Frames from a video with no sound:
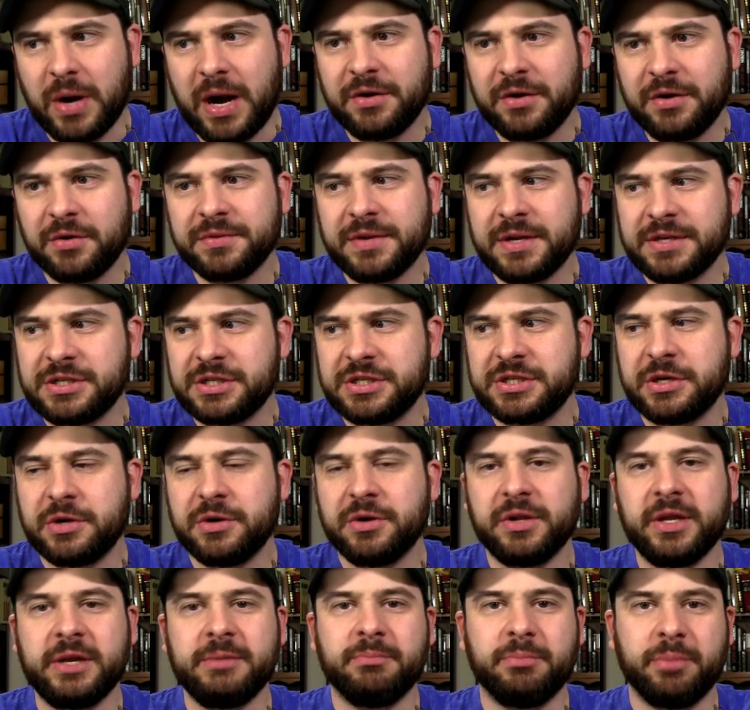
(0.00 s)
I don't
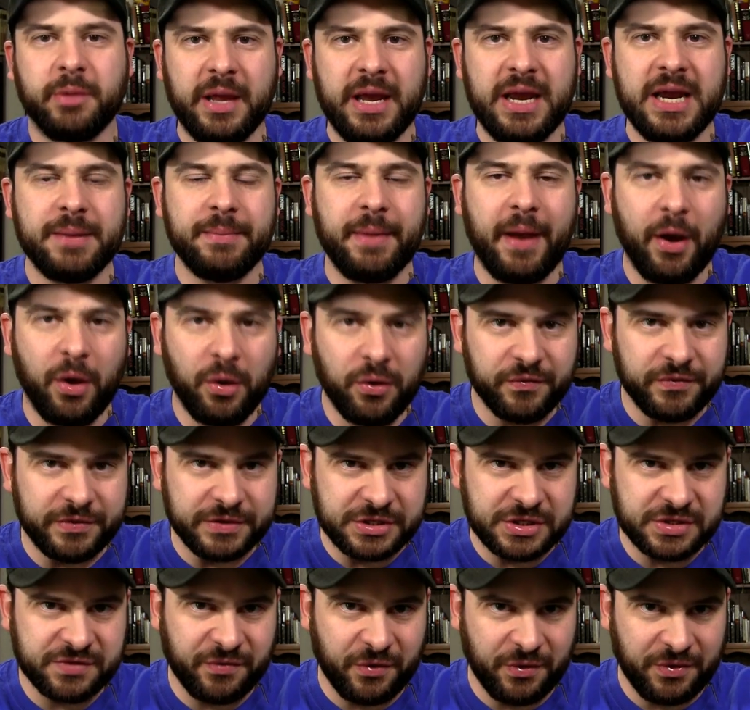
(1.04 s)
necessarily blame
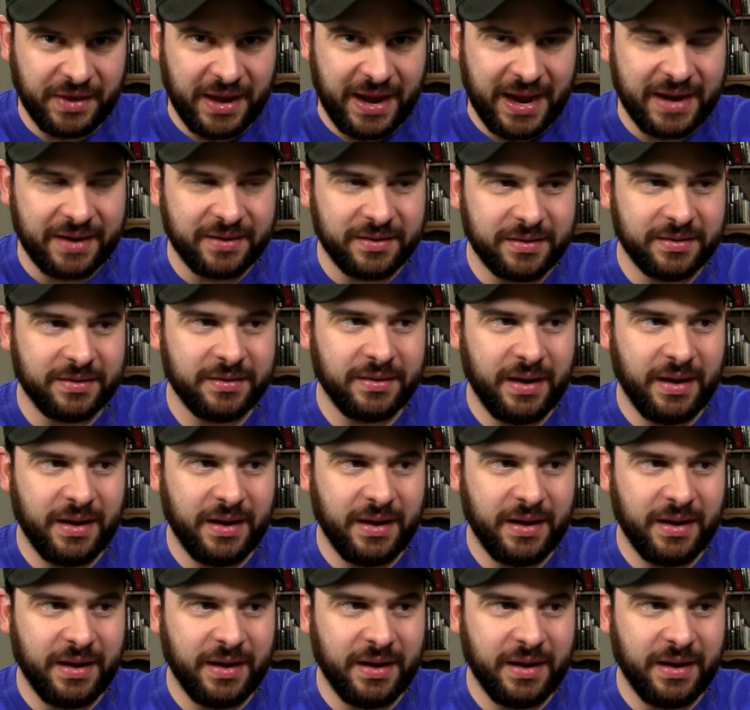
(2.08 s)
Elvis for that.